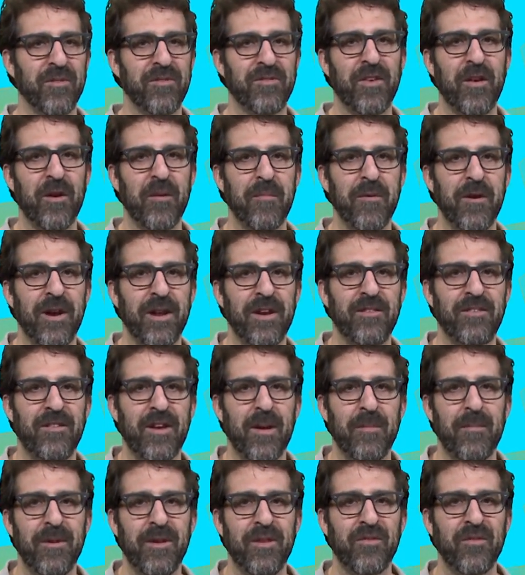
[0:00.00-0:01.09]
celebrating
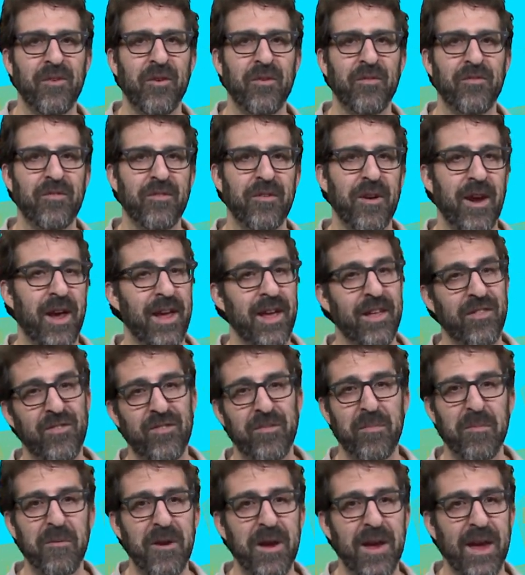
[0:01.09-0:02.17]
Japanese culture and
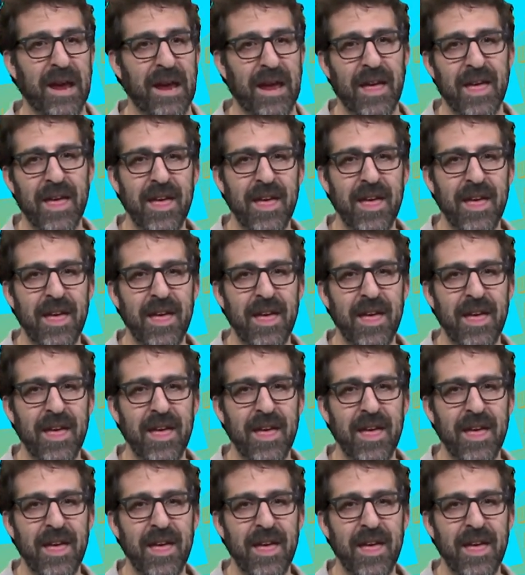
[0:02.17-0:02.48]
spring.